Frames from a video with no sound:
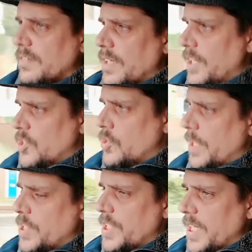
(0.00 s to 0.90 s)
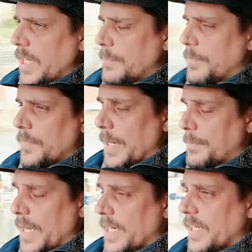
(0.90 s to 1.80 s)
It stretched it that that
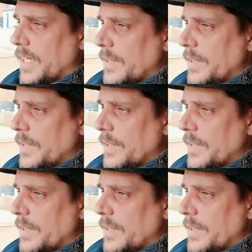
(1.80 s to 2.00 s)
badly.